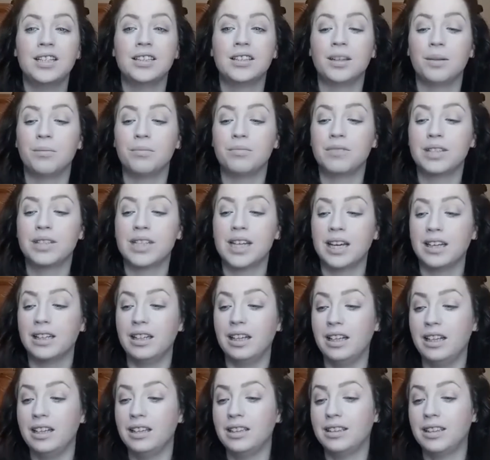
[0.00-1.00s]
some
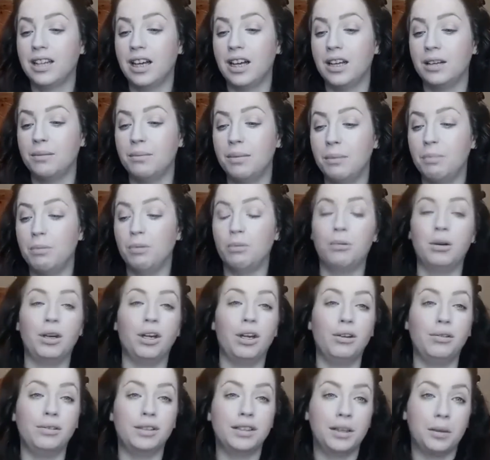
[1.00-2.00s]
techniques that people would
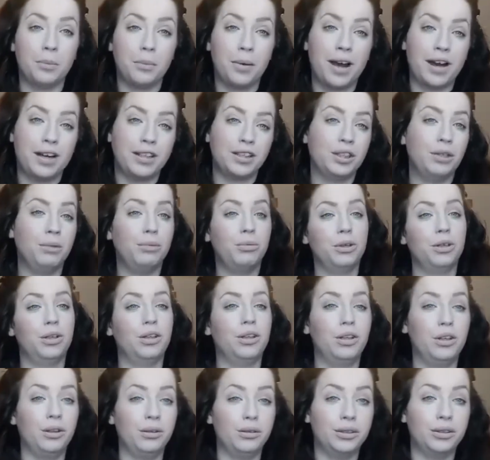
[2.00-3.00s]
use in the past you
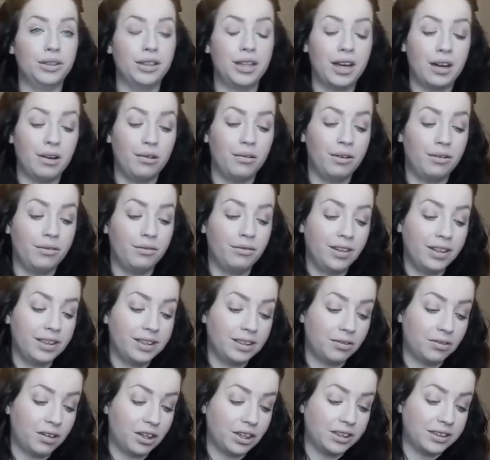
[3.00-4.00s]
wouldn't use now, and
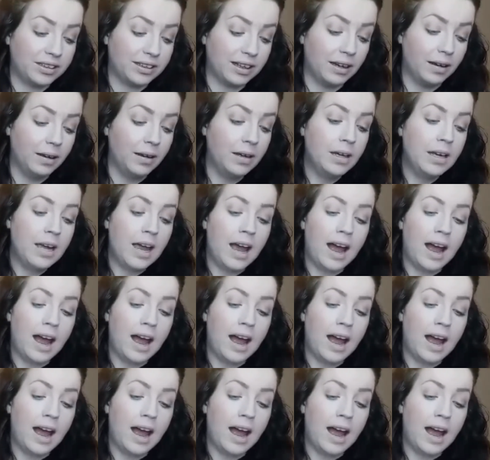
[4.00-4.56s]
vice versa.